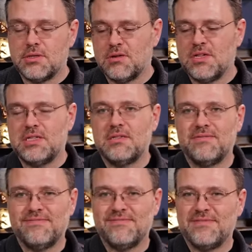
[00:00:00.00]
So these,
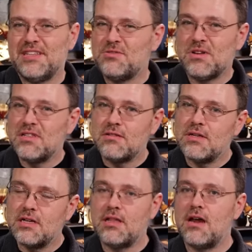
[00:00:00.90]
these really don't
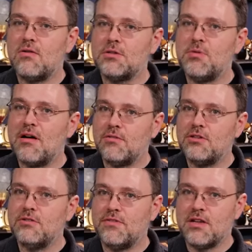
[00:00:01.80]
need a lot of horsepower
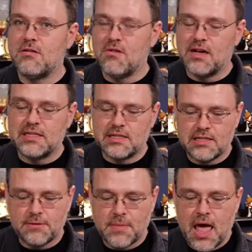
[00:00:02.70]
to do video
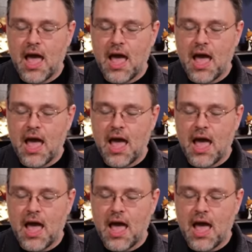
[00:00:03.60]
processing.